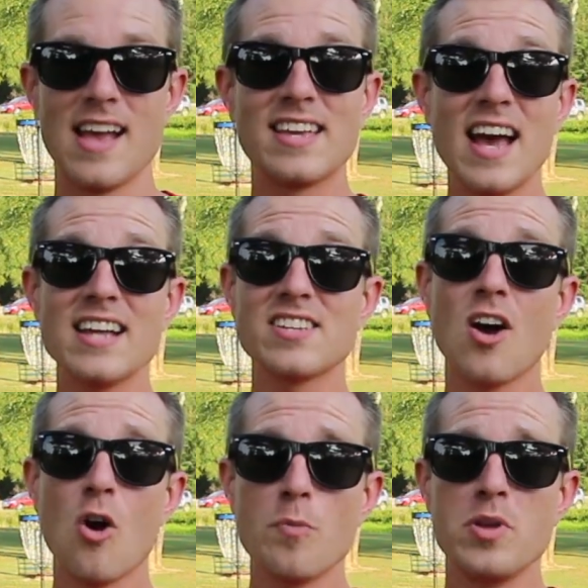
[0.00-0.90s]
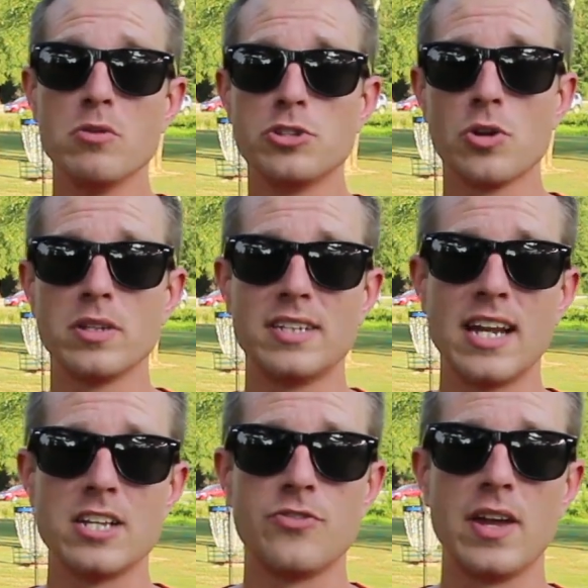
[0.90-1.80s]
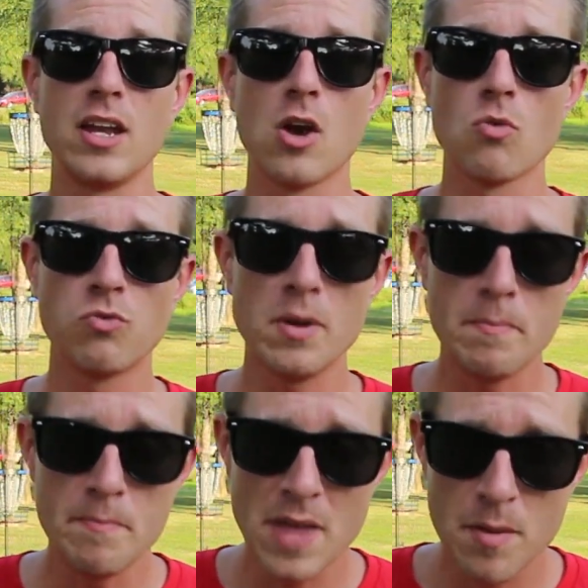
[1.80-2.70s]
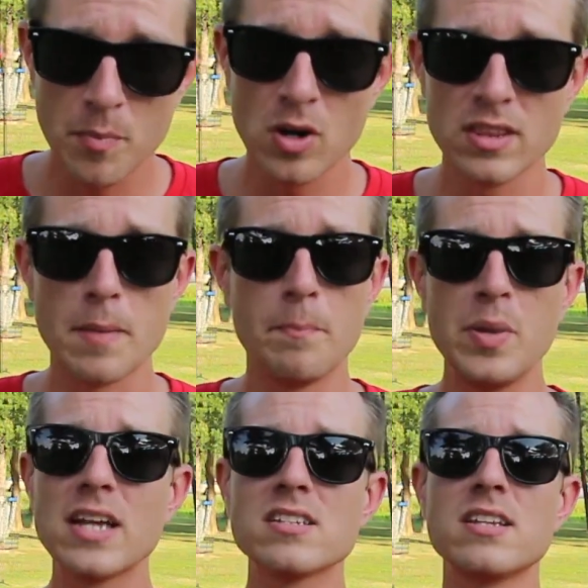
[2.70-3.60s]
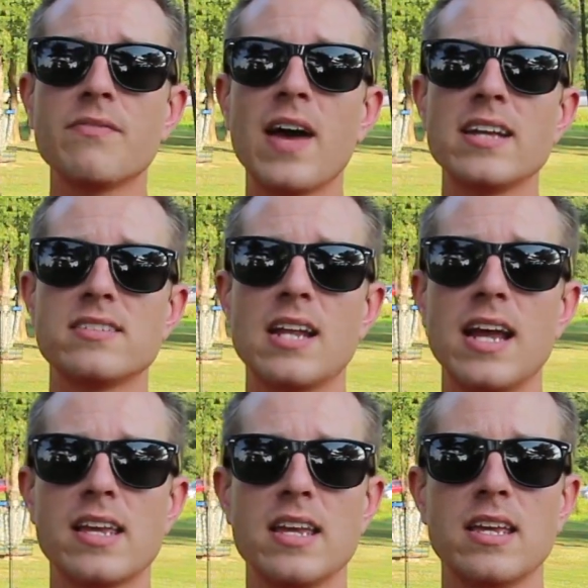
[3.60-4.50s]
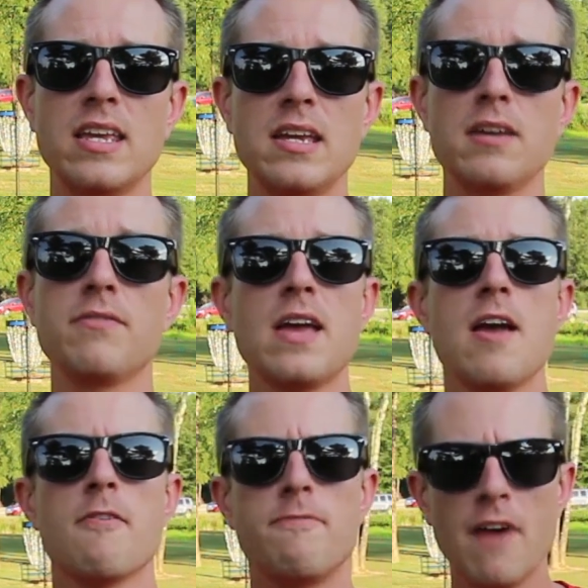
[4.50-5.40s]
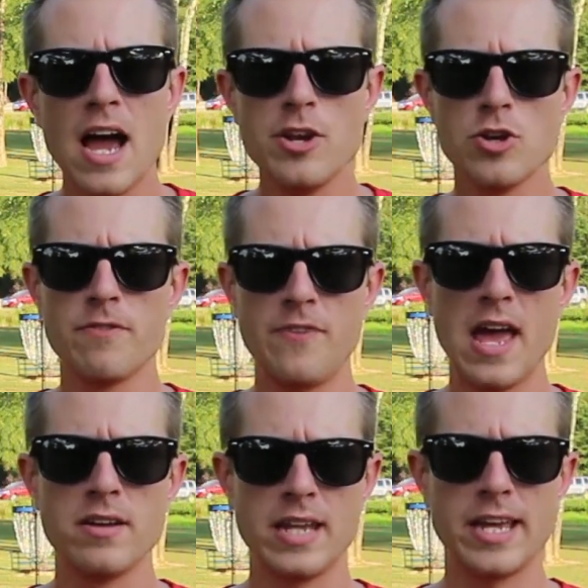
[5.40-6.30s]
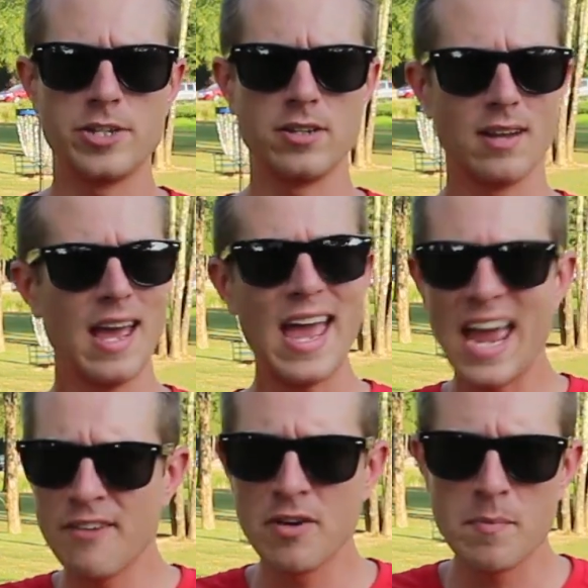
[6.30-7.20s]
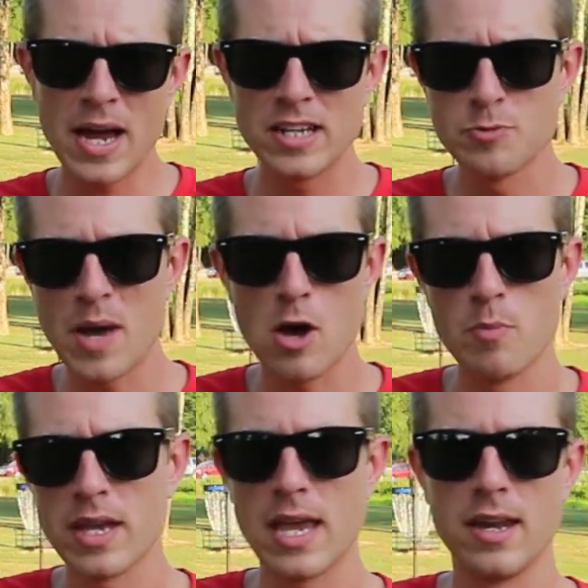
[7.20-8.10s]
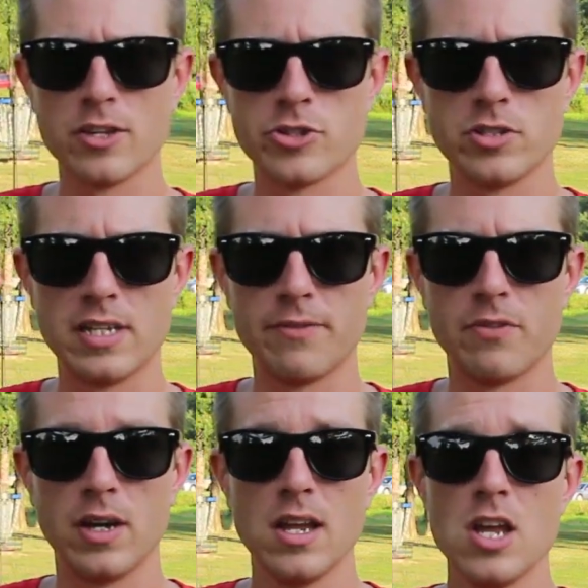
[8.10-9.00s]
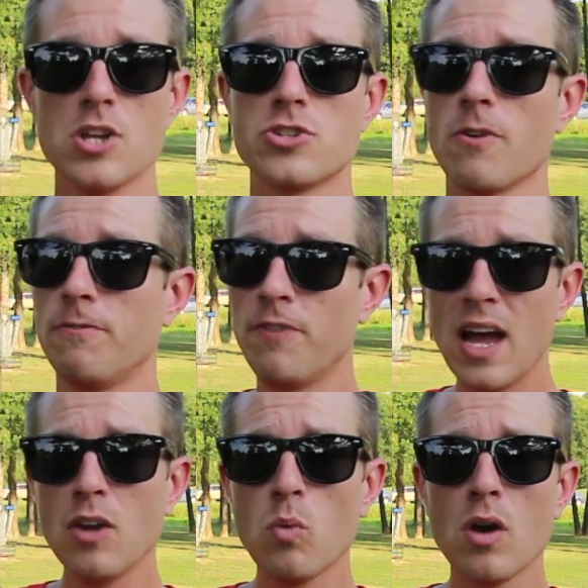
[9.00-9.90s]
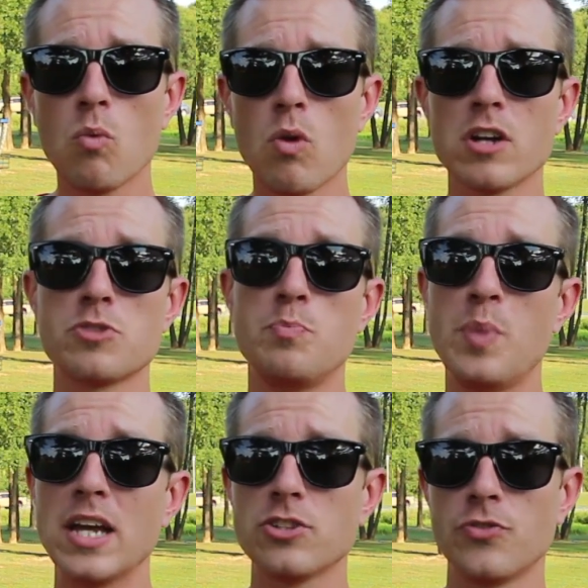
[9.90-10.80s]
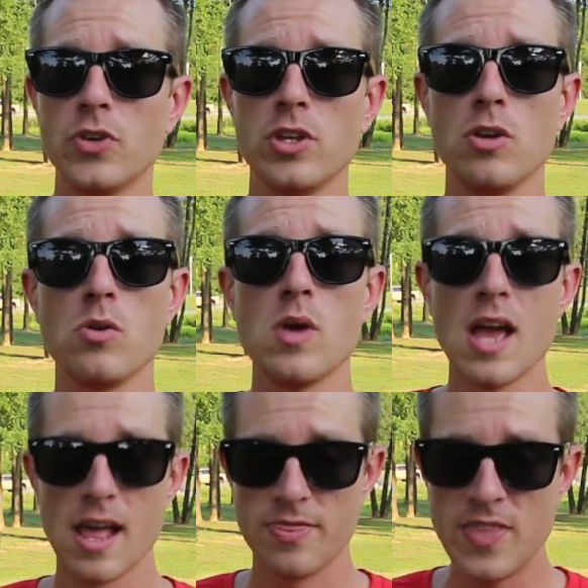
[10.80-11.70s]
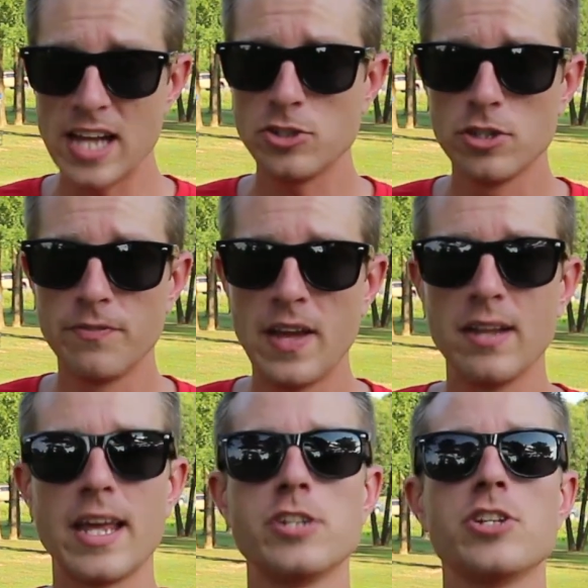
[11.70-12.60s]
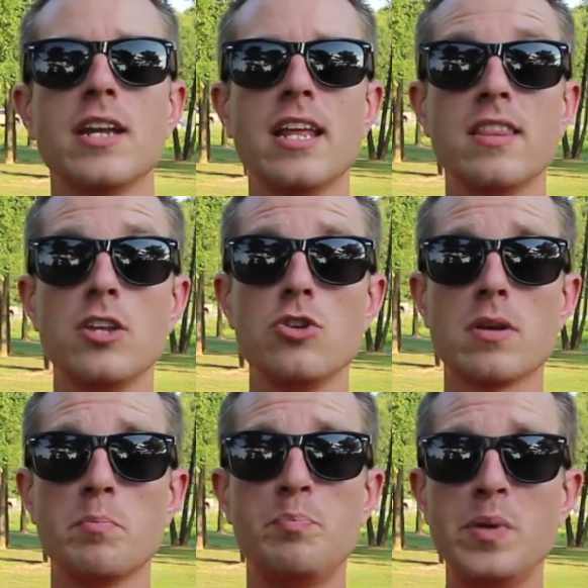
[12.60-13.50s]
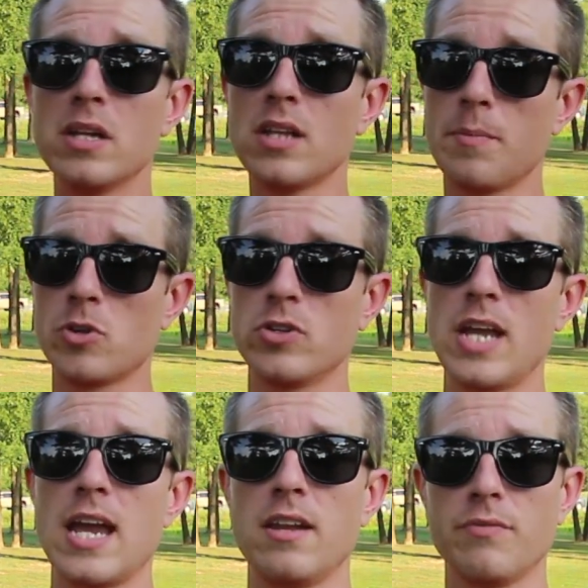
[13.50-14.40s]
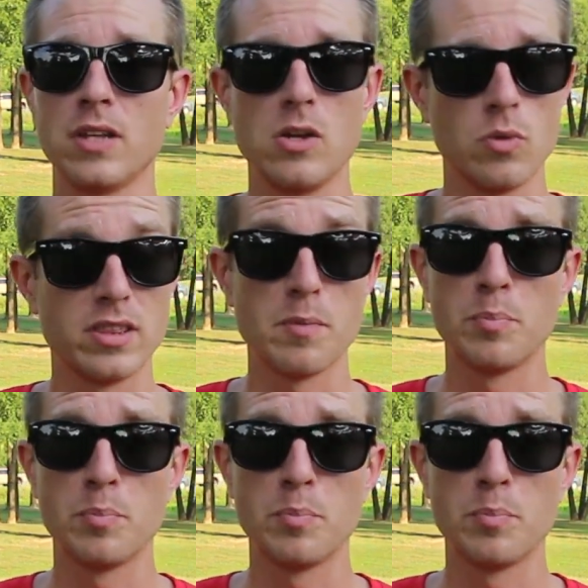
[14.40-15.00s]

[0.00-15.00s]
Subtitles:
Guys, I hope you enjoyed today's video. Remember, the biggest advice that I can give, find your foundation. Everybody's biomechanics are different. So find what works best for you. That's your foundation, and then you can build up creatively with the